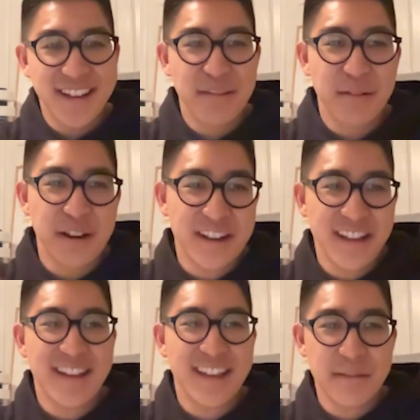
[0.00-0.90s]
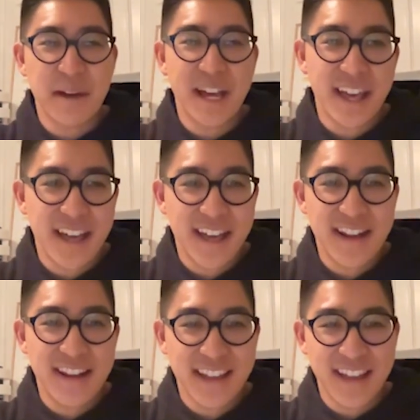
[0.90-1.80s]
where in my
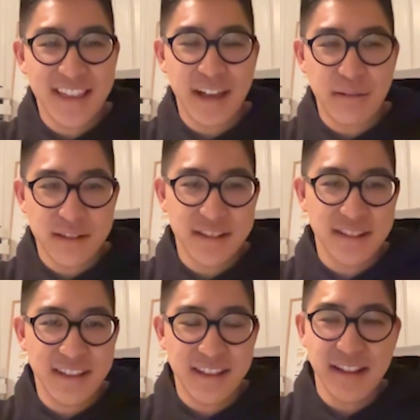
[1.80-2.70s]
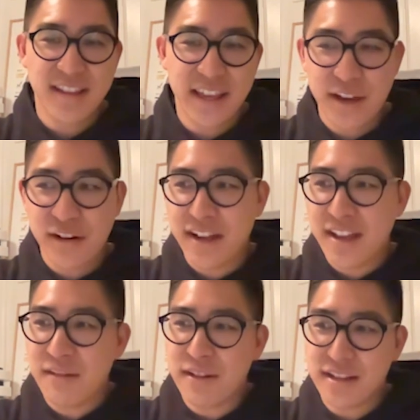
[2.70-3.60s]
head, like that was
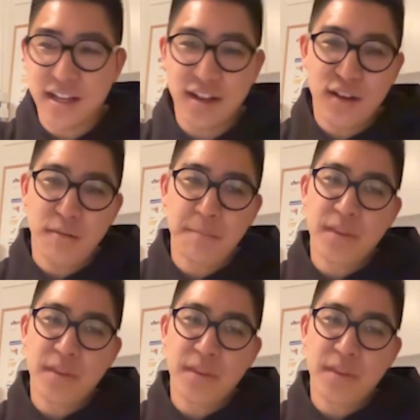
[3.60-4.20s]
lingering, where I was like, oh,